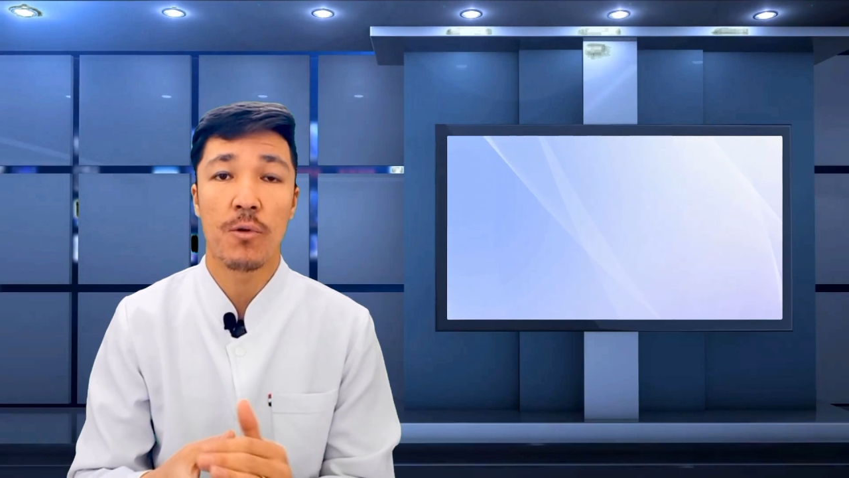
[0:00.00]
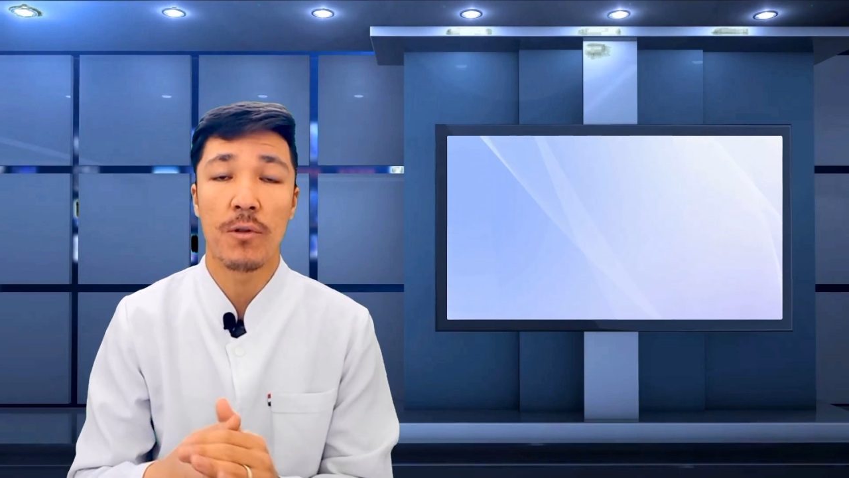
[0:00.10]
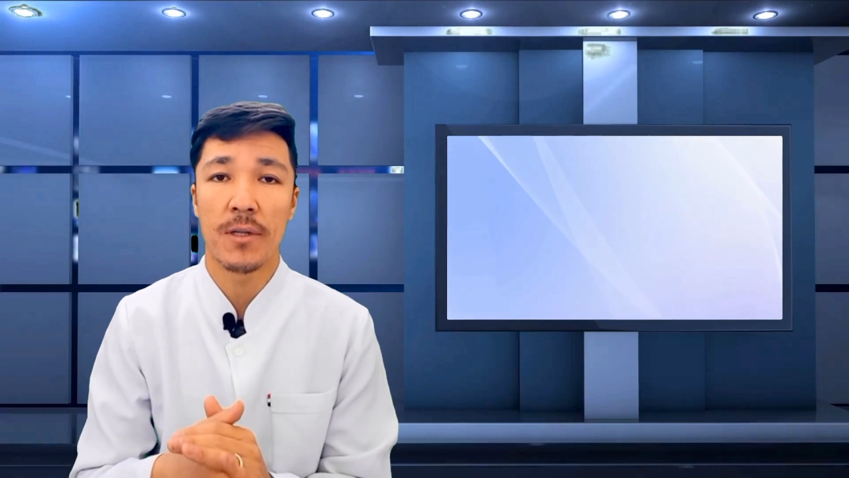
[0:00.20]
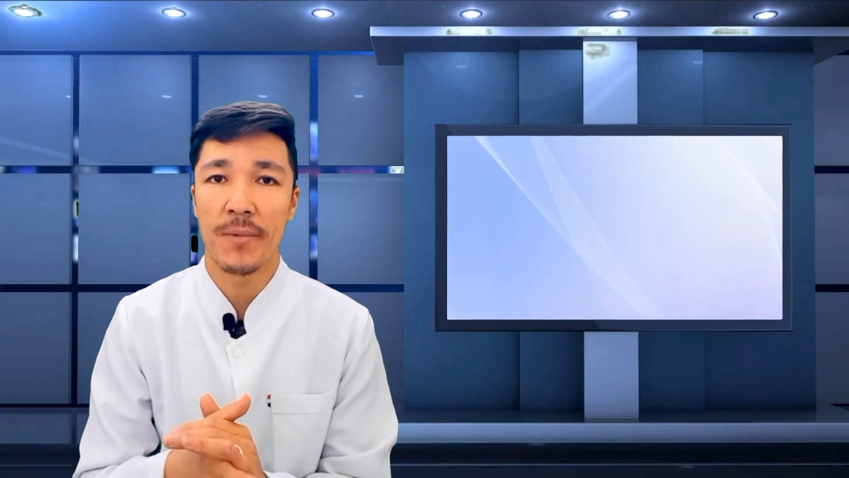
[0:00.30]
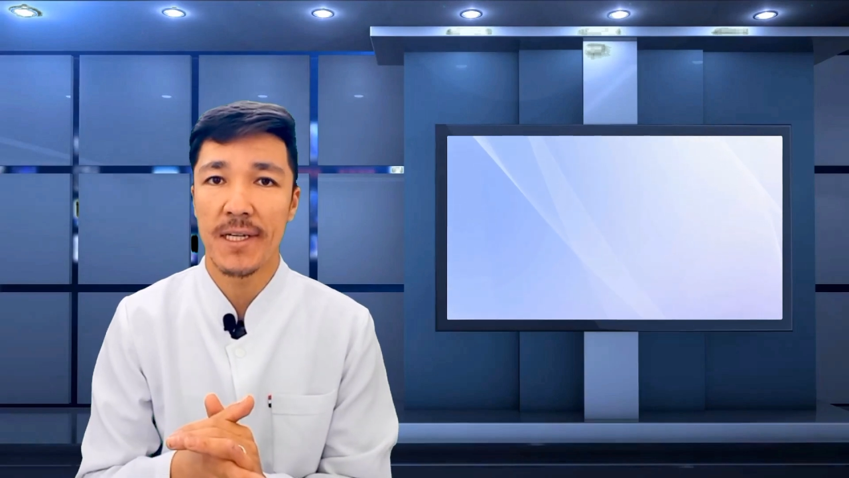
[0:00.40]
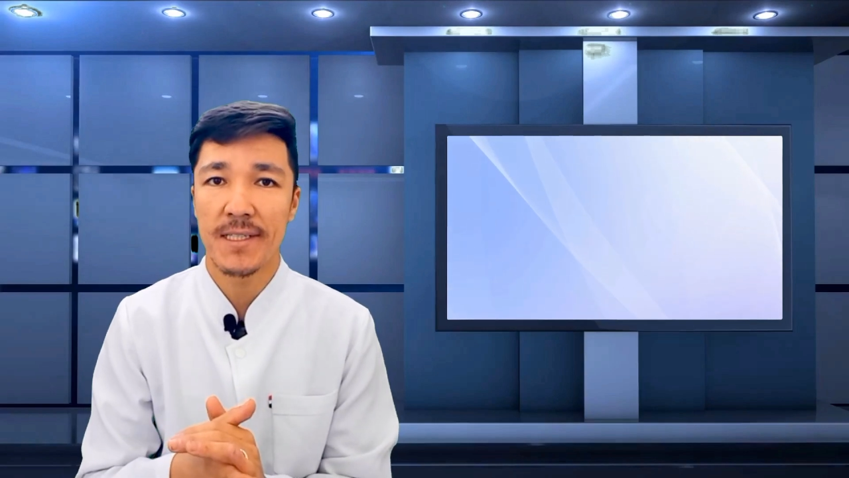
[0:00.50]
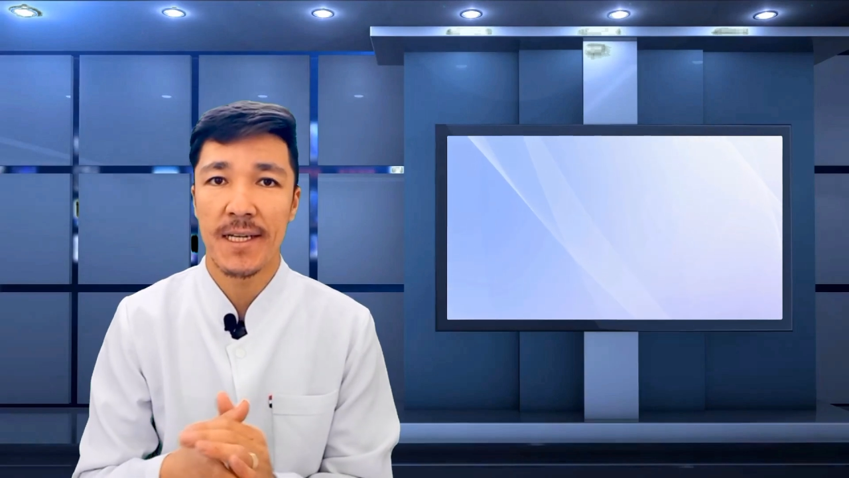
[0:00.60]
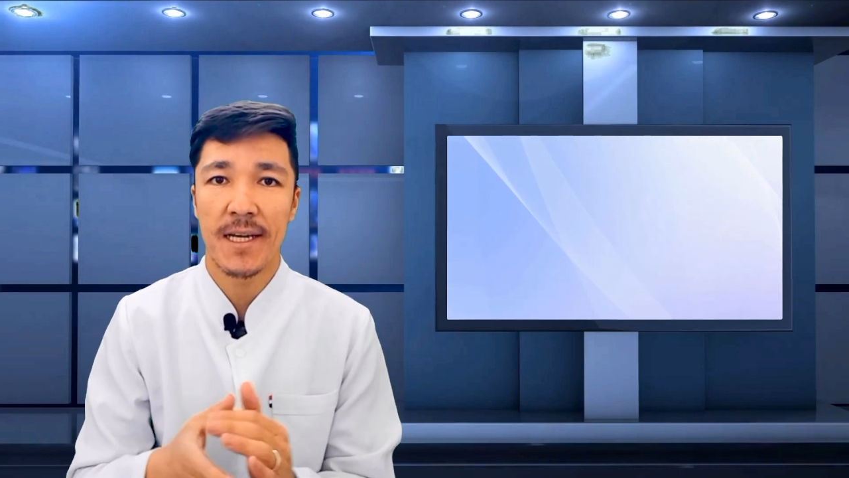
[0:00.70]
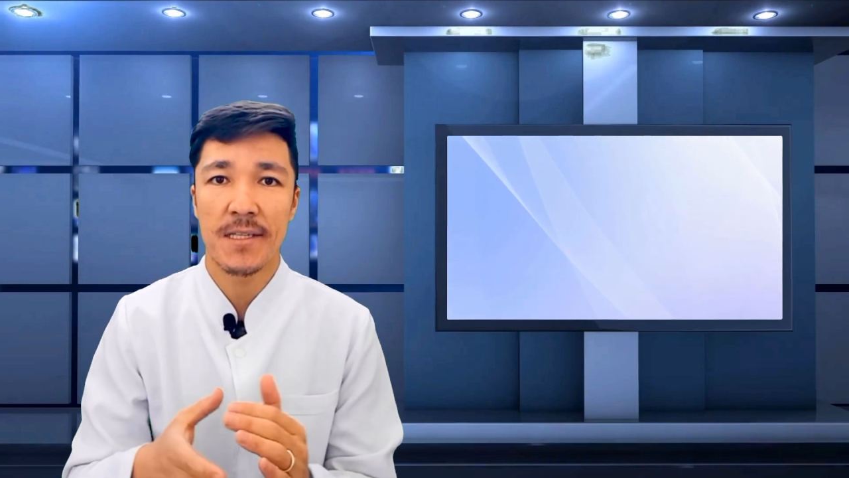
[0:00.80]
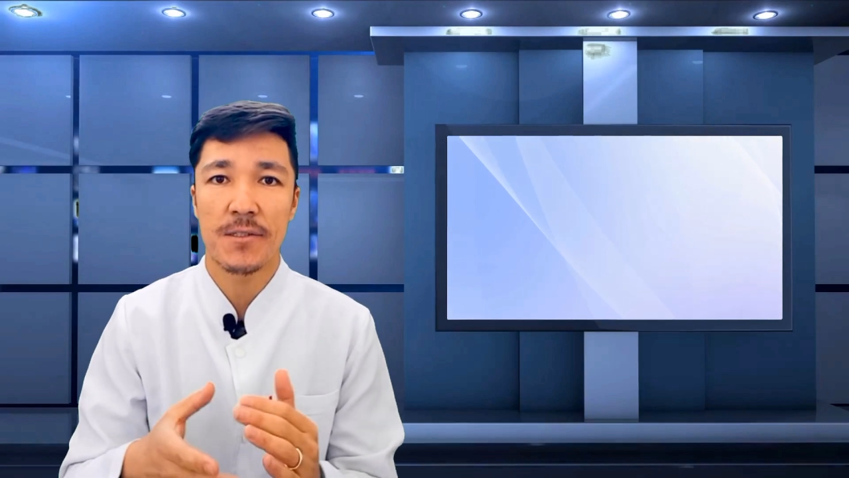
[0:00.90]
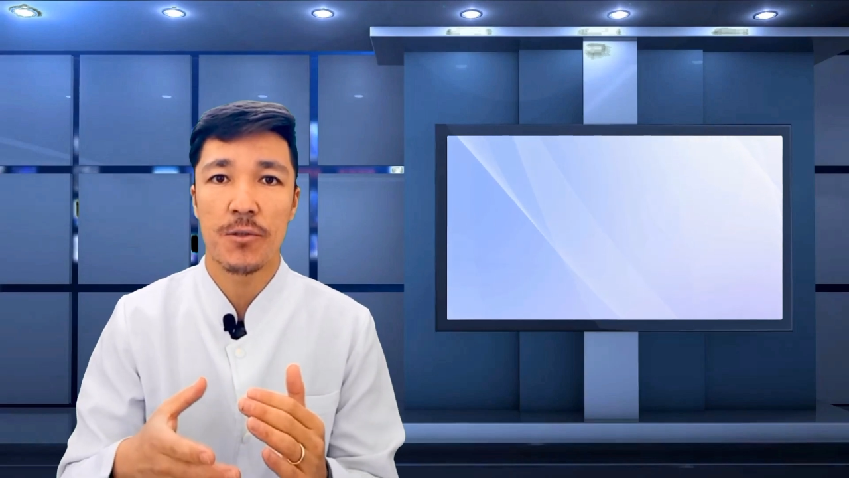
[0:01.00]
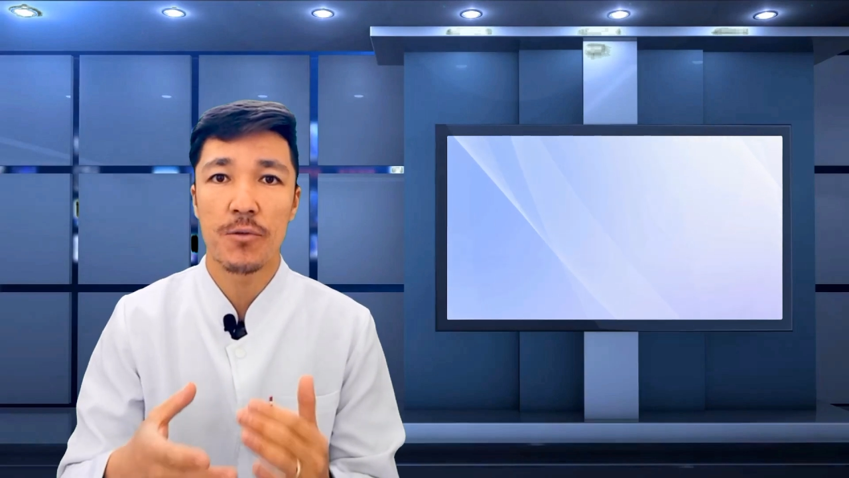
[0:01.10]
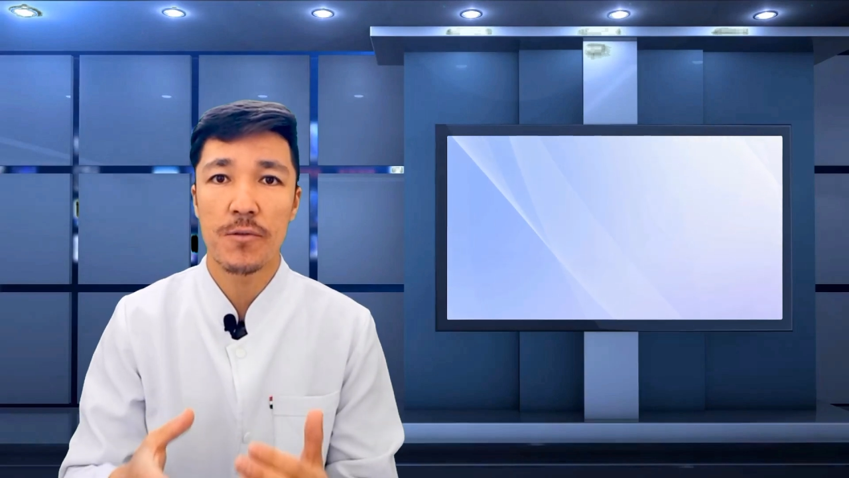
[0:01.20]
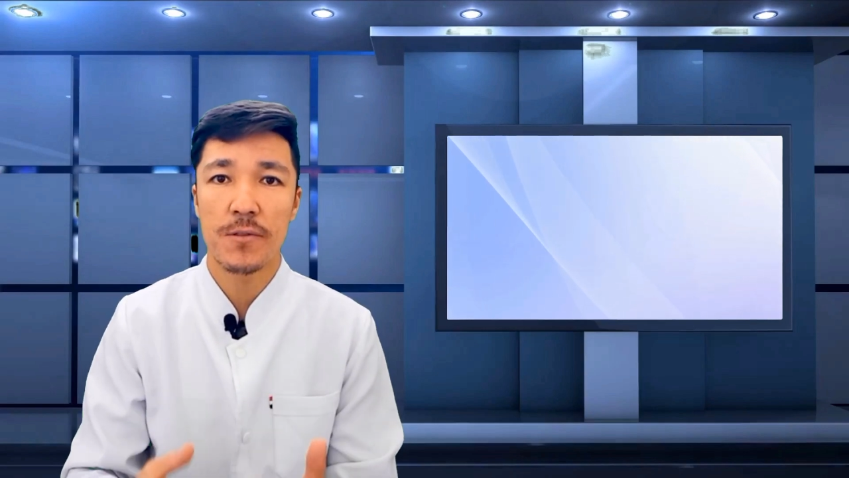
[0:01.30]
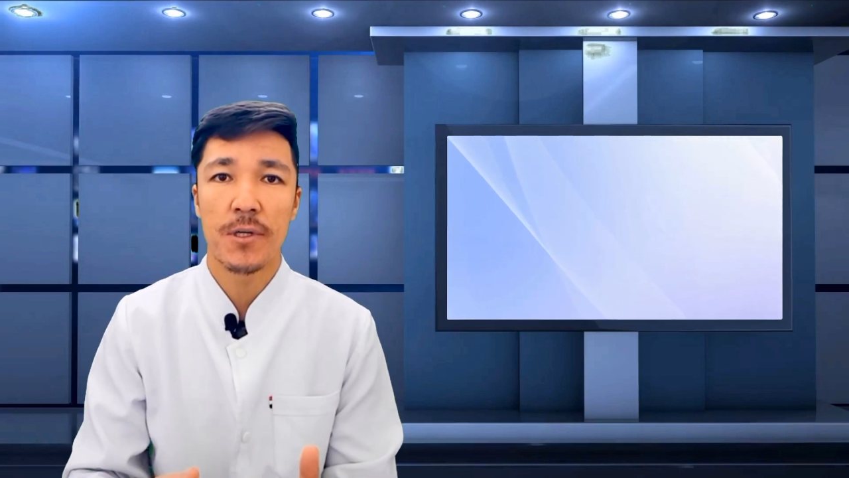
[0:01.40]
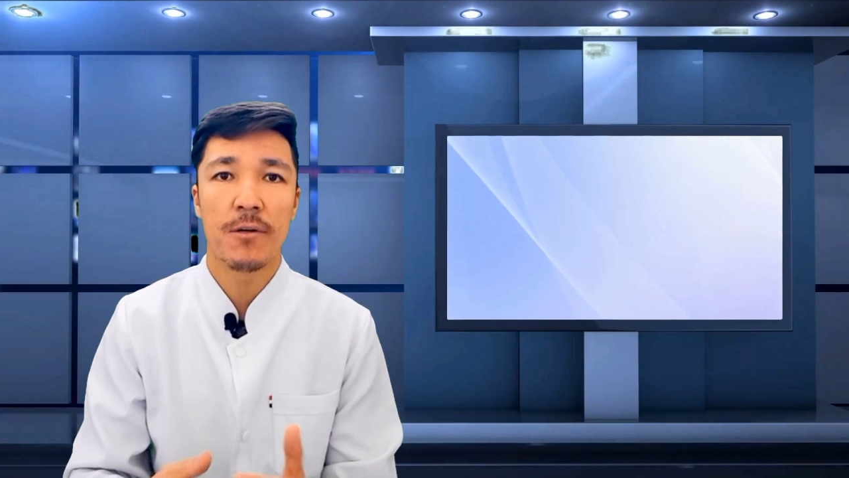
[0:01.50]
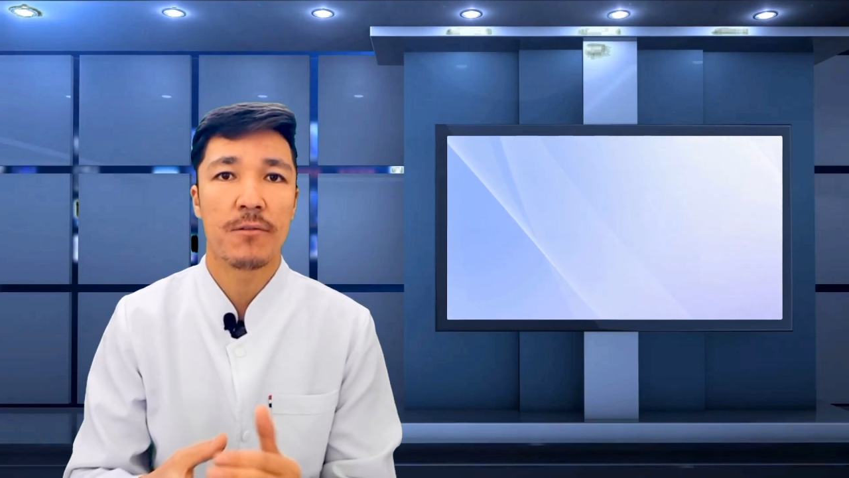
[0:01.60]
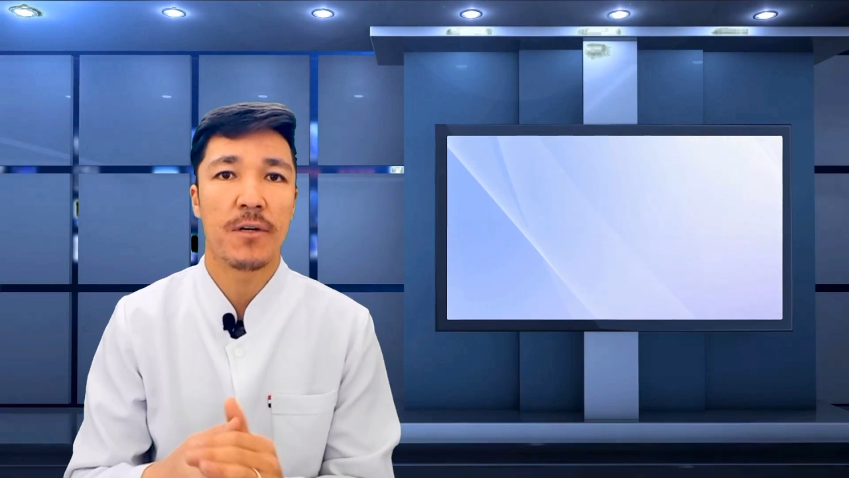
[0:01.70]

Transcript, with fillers: or limit its use